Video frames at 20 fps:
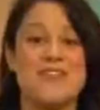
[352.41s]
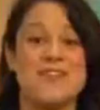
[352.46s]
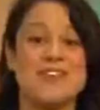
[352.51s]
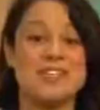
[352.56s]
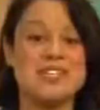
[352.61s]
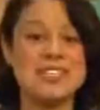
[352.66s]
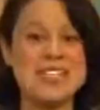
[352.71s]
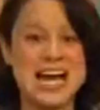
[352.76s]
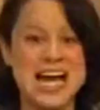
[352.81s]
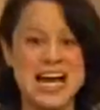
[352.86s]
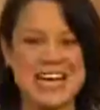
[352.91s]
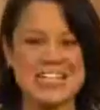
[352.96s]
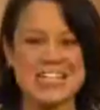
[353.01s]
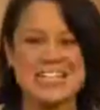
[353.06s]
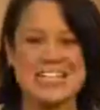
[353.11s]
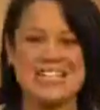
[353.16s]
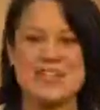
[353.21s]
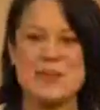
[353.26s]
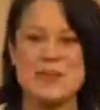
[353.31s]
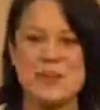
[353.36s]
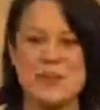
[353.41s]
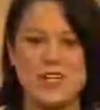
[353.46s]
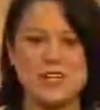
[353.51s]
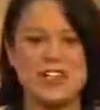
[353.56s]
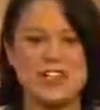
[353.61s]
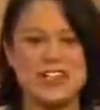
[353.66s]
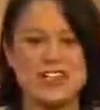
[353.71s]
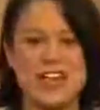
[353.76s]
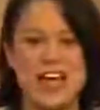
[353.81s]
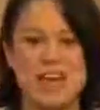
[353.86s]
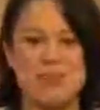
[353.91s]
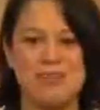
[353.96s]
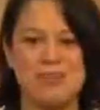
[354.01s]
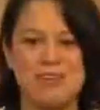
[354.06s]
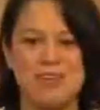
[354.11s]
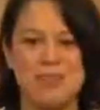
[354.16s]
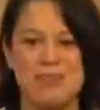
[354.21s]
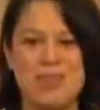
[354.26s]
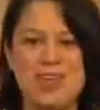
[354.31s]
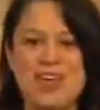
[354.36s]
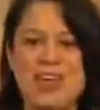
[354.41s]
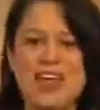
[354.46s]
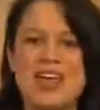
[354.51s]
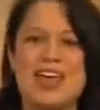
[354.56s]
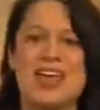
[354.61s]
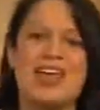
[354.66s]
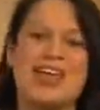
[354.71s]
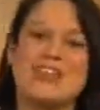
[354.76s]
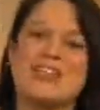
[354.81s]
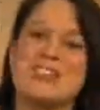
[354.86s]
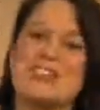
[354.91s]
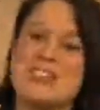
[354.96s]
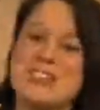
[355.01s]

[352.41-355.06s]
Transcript: fantastic budget tablet. It has